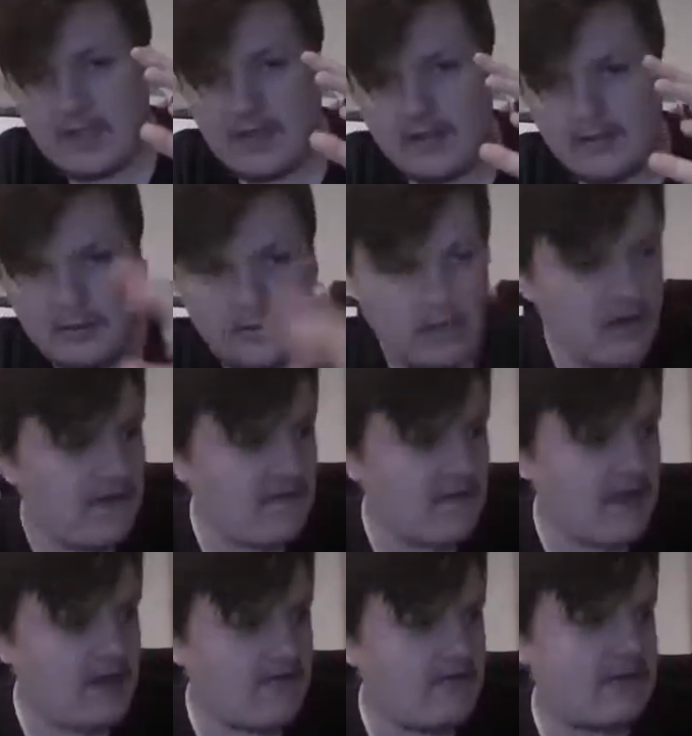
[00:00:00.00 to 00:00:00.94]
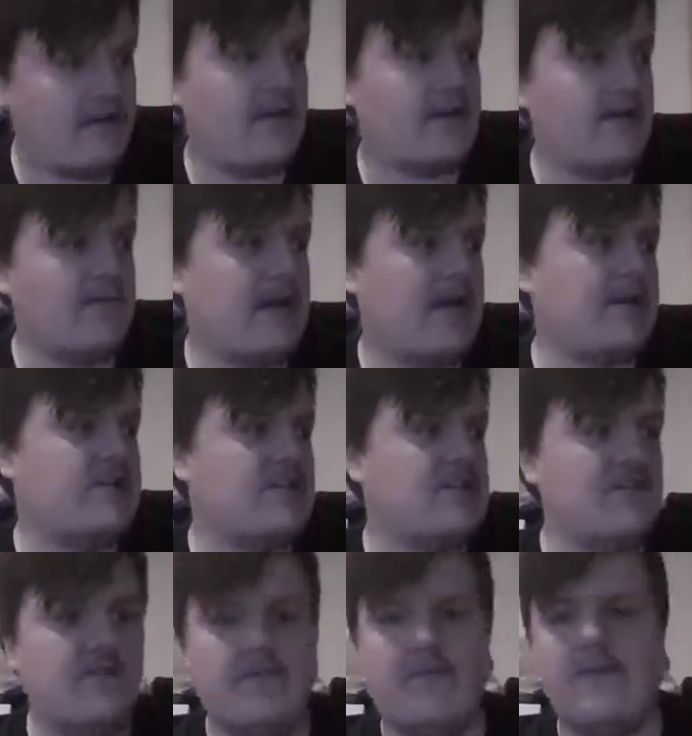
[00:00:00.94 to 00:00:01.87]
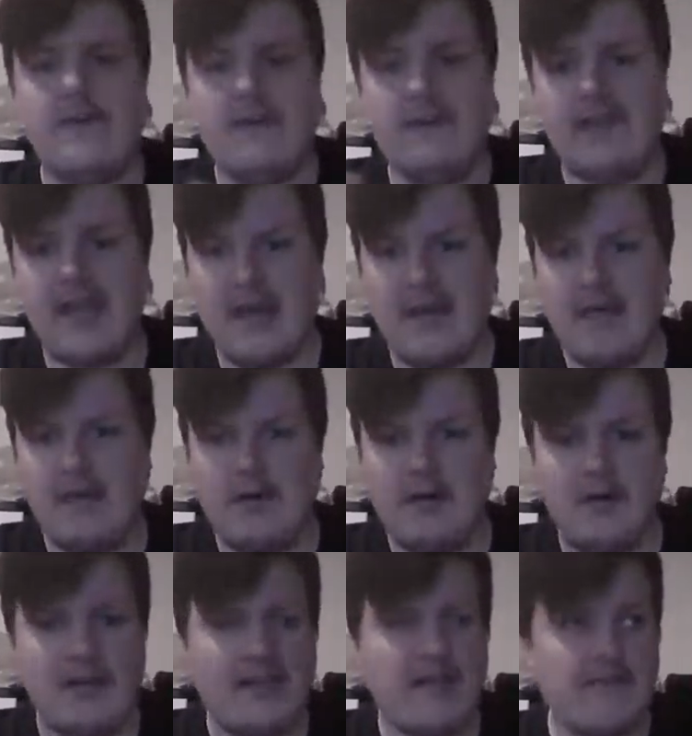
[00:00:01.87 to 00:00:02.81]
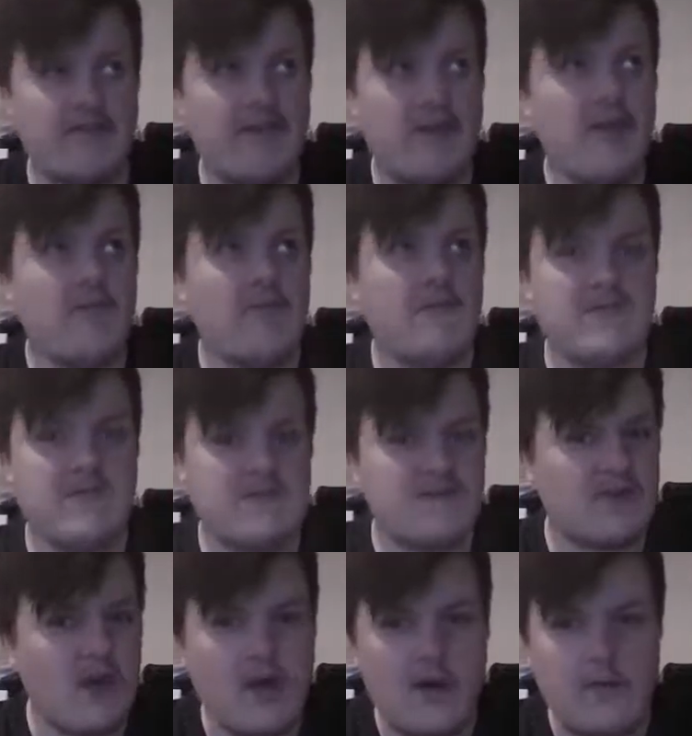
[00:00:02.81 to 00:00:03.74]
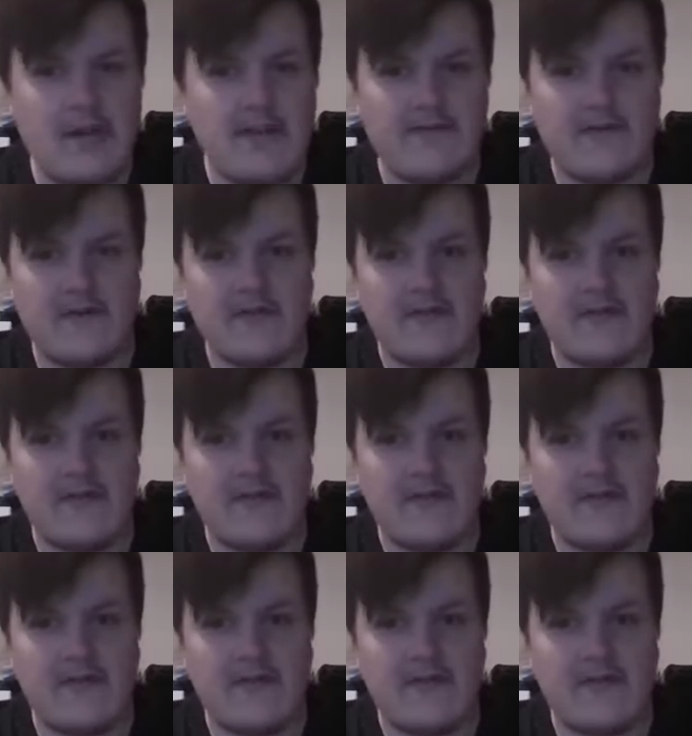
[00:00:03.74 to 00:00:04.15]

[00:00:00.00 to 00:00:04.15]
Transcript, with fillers: Love how it like manages to fill the hour long length with so many fun